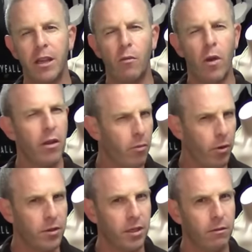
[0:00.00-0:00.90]
I think one other
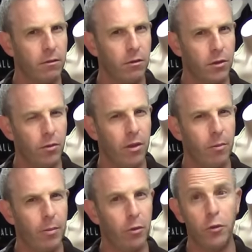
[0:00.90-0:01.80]
person or two
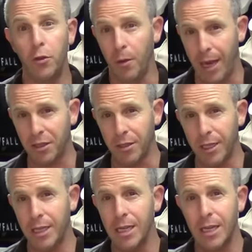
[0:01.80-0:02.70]
other people do,
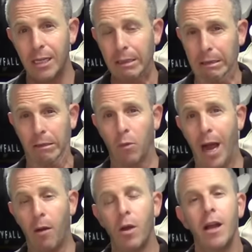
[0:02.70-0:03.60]
actually.
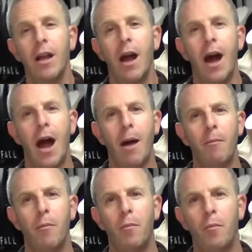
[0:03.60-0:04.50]
Wow.
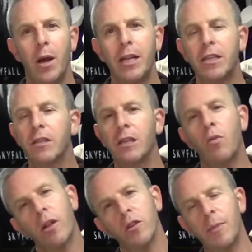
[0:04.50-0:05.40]
But it's
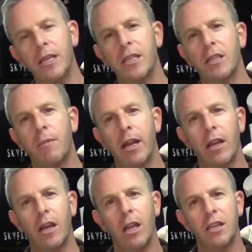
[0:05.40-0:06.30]
one of those pieces in my
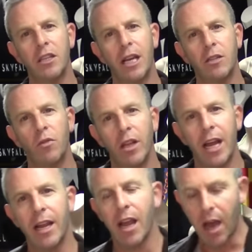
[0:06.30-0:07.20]
collection that's really
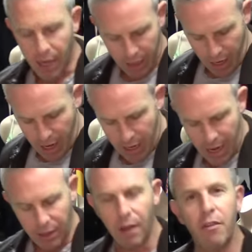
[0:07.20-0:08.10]
iconic.
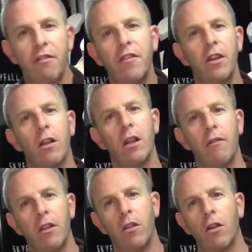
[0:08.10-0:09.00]
I love the feel, I
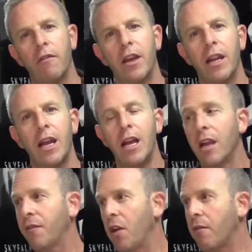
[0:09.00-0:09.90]
love the look of it.
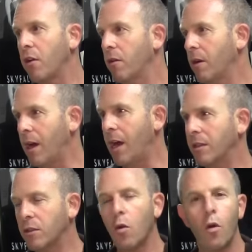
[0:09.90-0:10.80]
If you ever
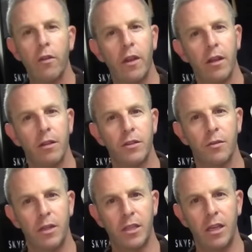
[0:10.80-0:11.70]
tour the
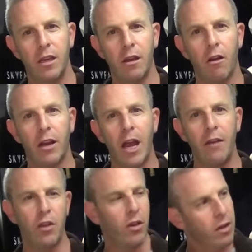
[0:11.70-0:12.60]
Zaritsky
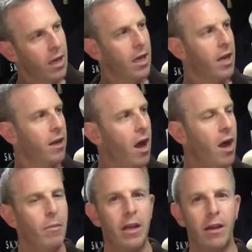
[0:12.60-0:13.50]
archive, you could
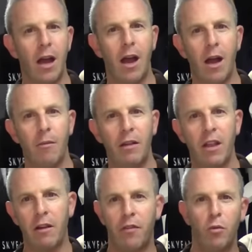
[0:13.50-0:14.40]
come, and I've
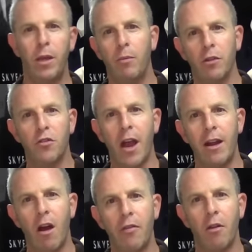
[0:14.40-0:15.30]
let a few people try it on.